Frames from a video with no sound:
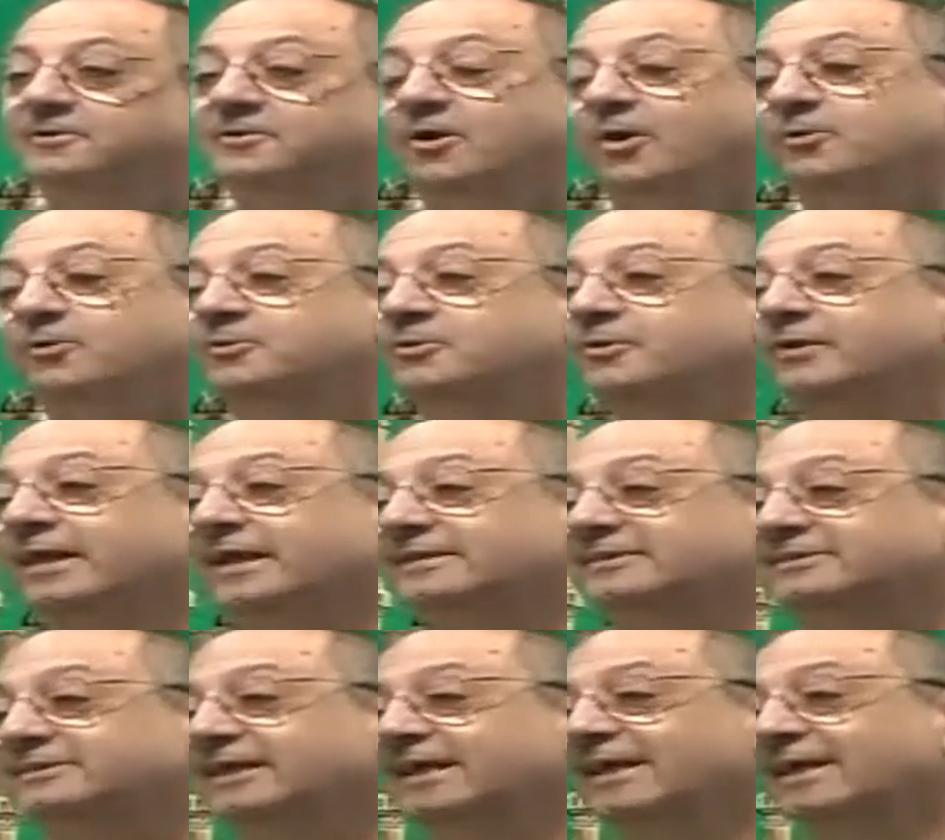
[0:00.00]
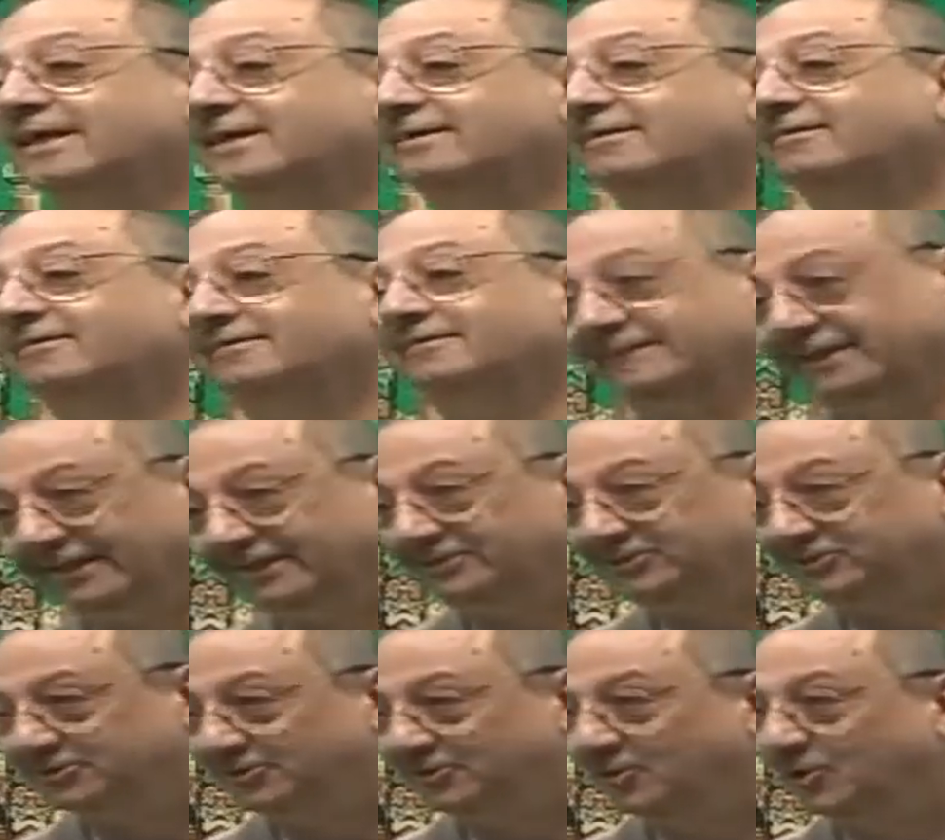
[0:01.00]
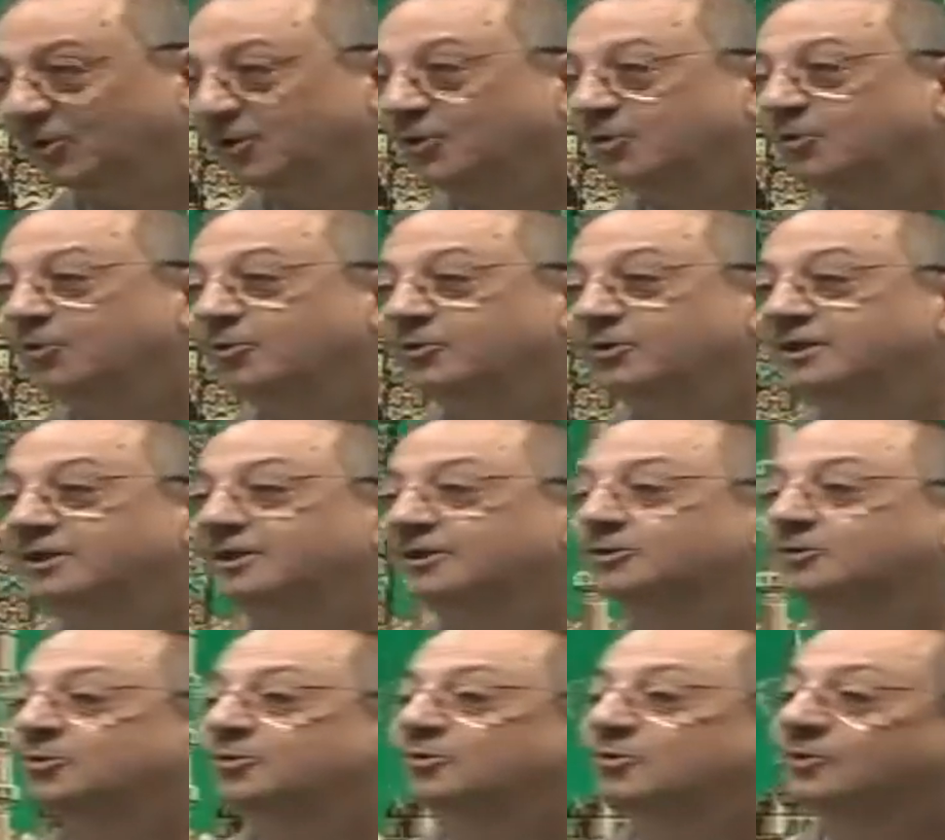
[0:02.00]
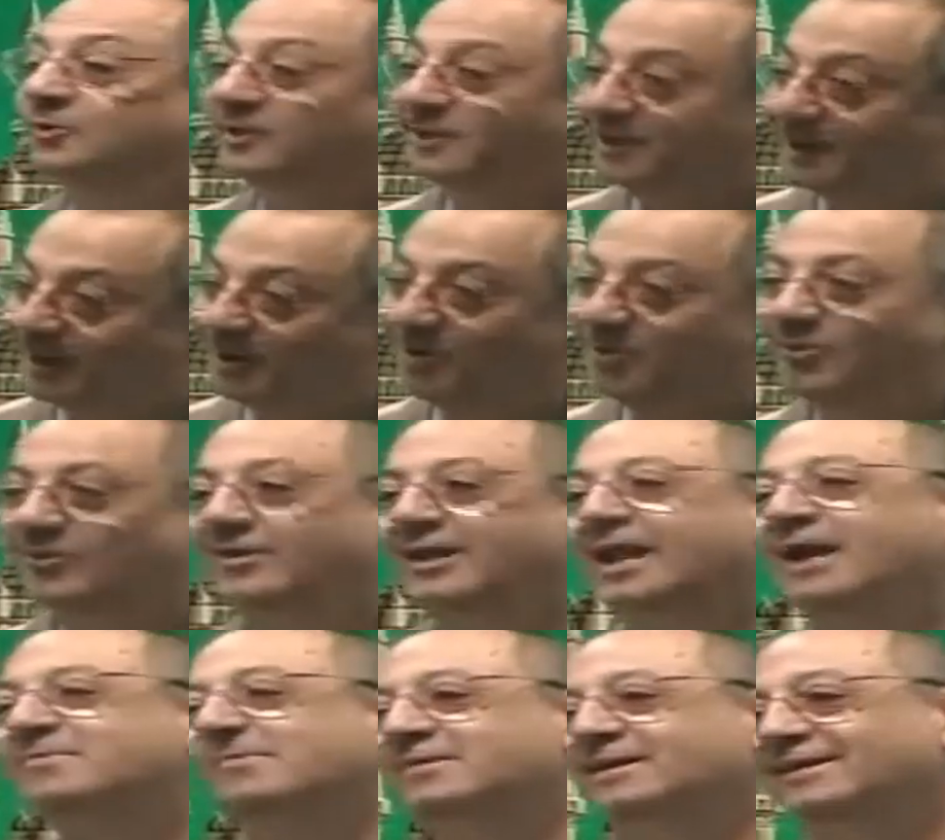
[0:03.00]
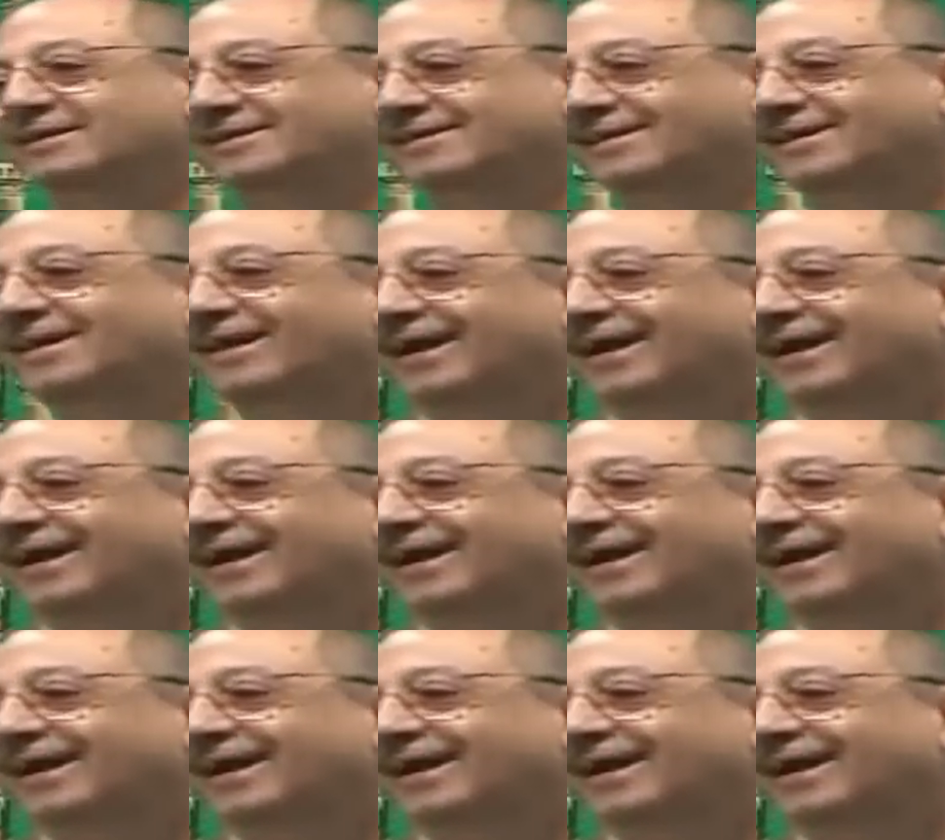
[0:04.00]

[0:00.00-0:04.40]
now you can say this. Uridu kilograman